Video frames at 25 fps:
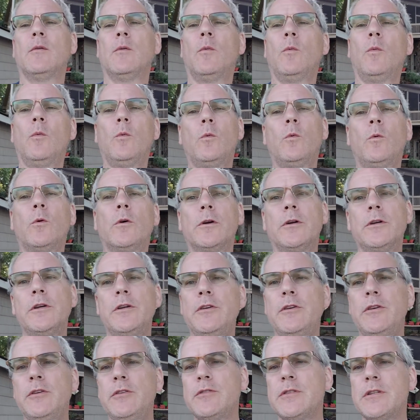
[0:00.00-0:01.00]
what are you
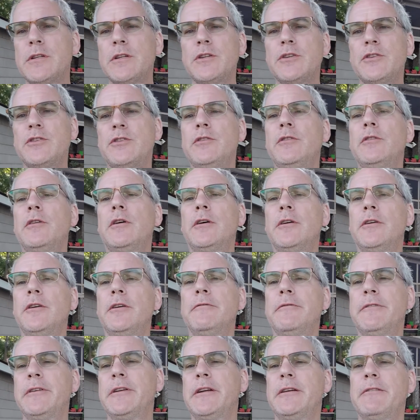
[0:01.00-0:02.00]
using to shoot all your
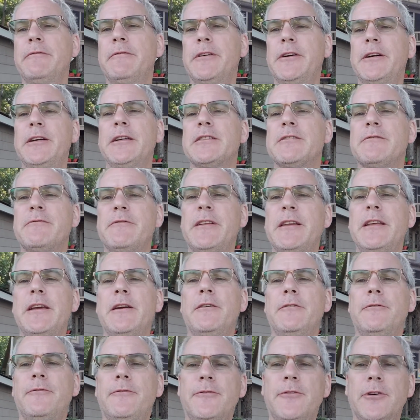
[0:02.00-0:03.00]
various
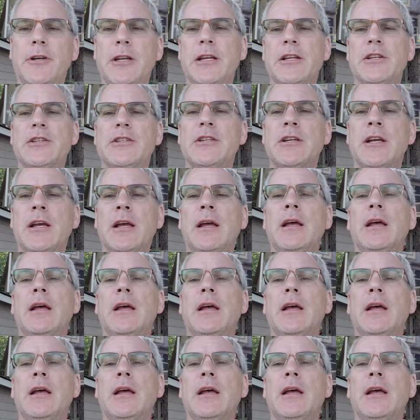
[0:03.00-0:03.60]
video footage?